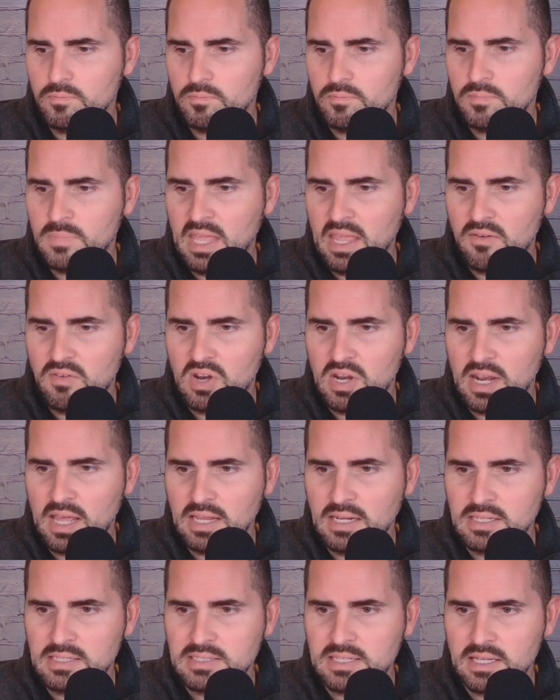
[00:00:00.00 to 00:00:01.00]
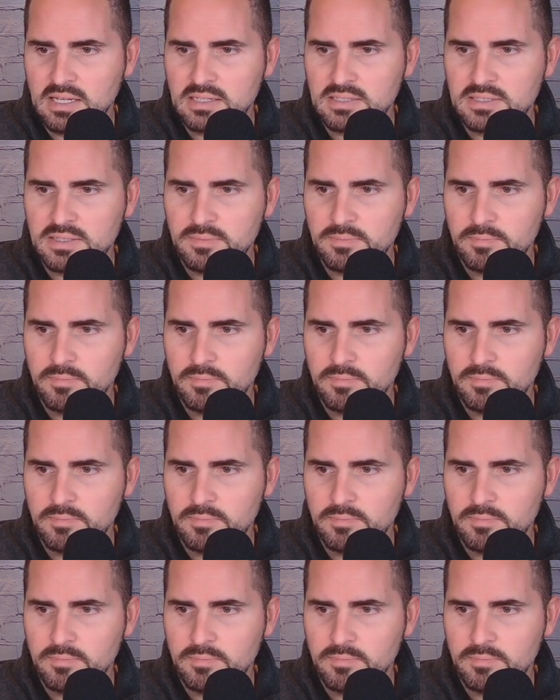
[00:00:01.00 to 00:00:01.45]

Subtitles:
They gave it a 96.